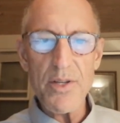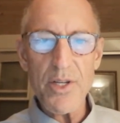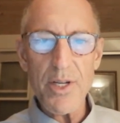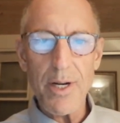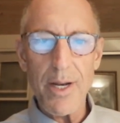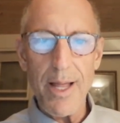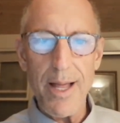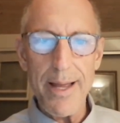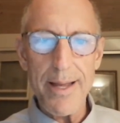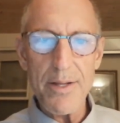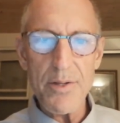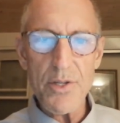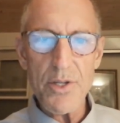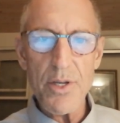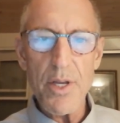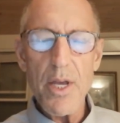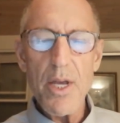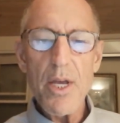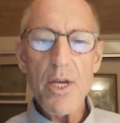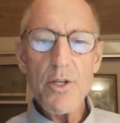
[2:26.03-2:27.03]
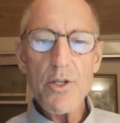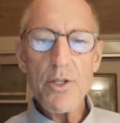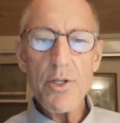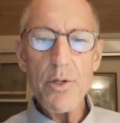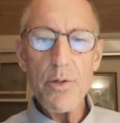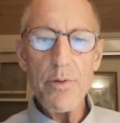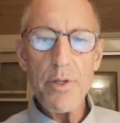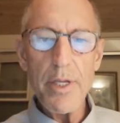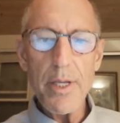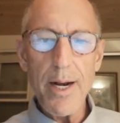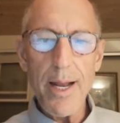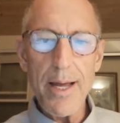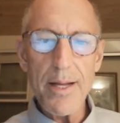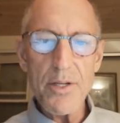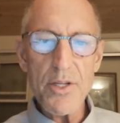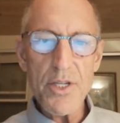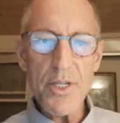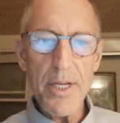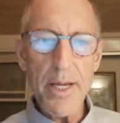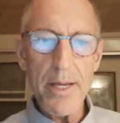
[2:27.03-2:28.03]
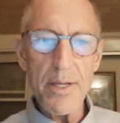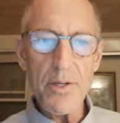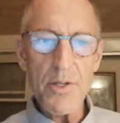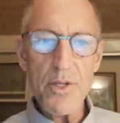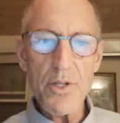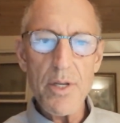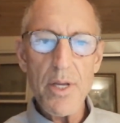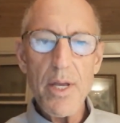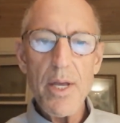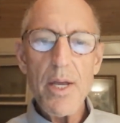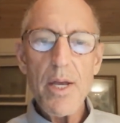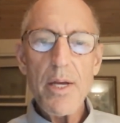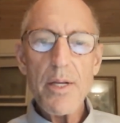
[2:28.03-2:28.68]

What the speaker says: clients to the United States.